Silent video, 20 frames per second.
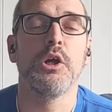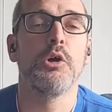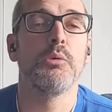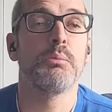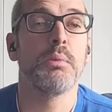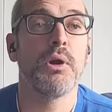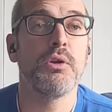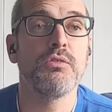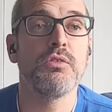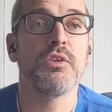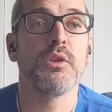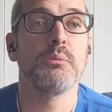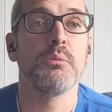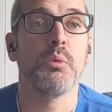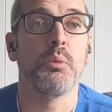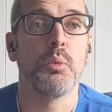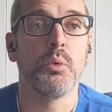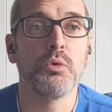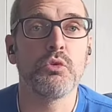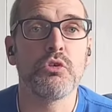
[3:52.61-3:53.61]
Both of them are
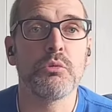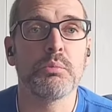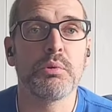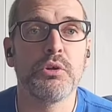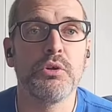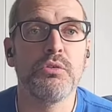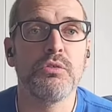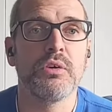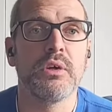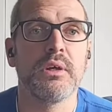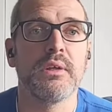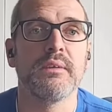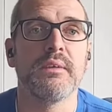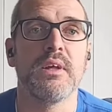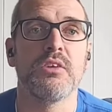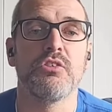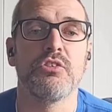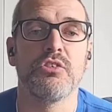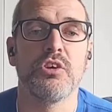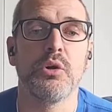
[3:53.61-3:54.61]
waterproof. They're
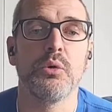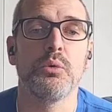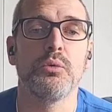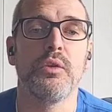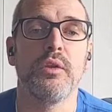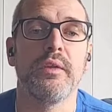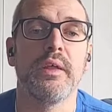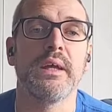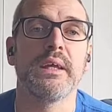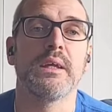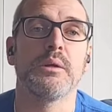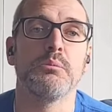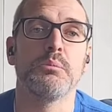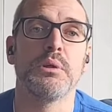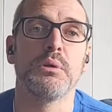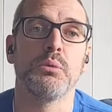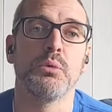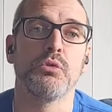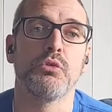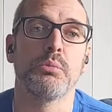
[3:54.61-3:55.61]
sold that they can
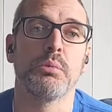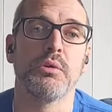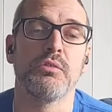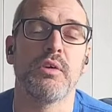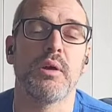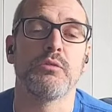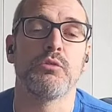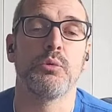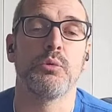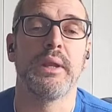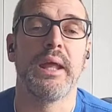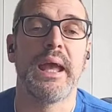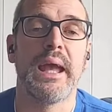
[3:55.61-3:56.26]
be waterproof up to an